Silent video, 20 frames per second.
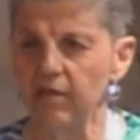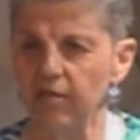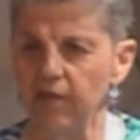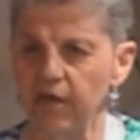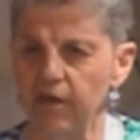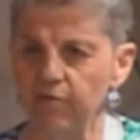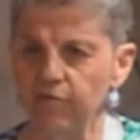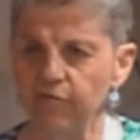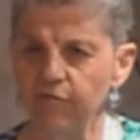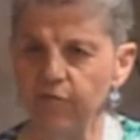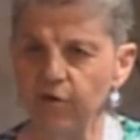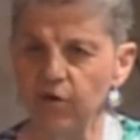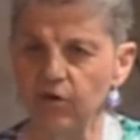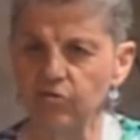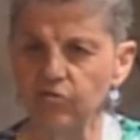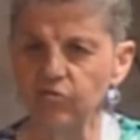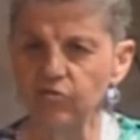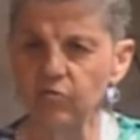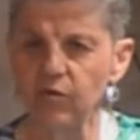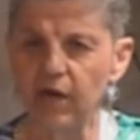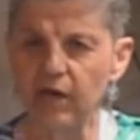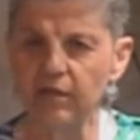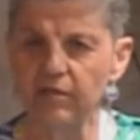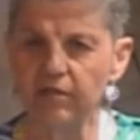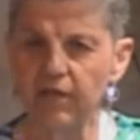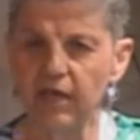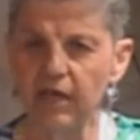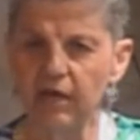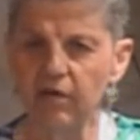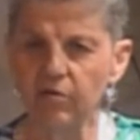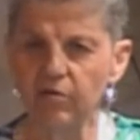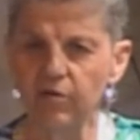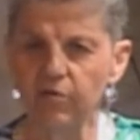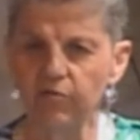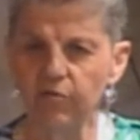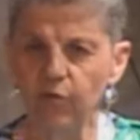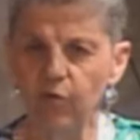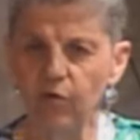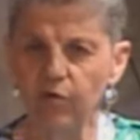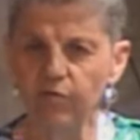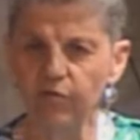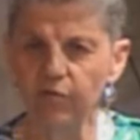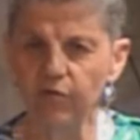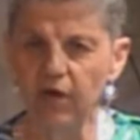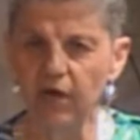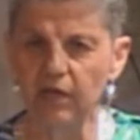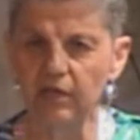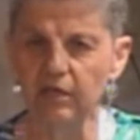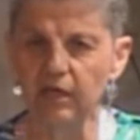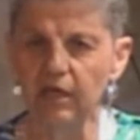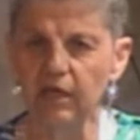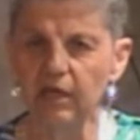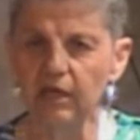they are first right there on the forefront